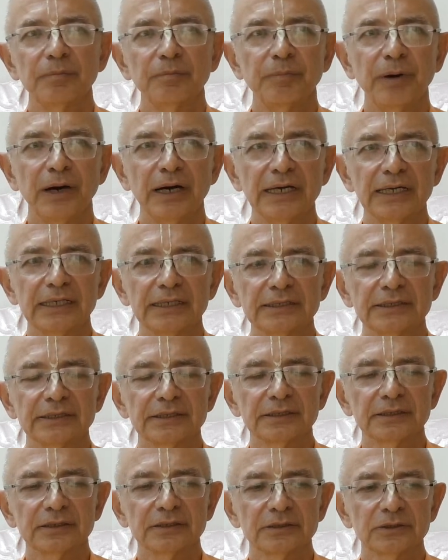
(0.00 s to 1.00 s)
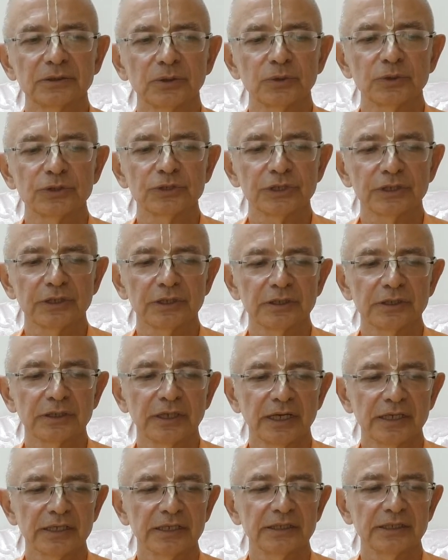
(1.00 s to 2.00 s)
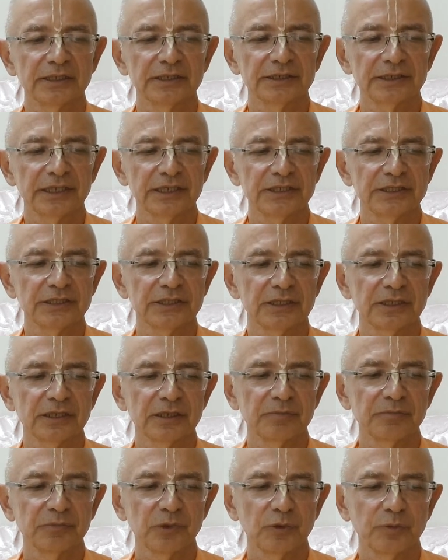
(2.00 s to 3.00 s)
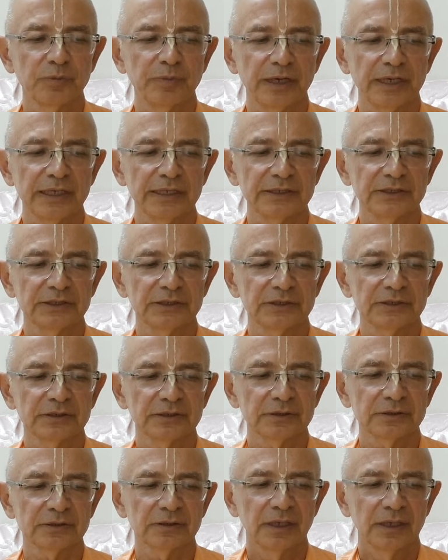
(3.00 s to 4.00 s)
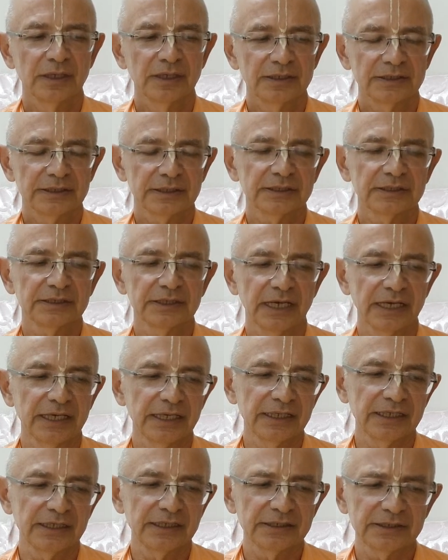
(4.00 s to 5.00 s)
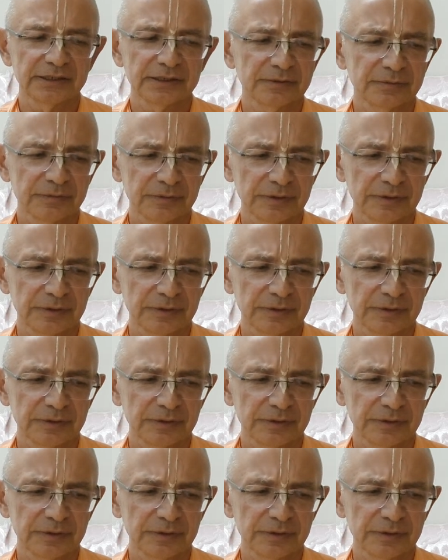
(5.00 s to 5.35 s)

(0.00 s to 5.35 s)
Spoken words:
pious social organization and more pious societies,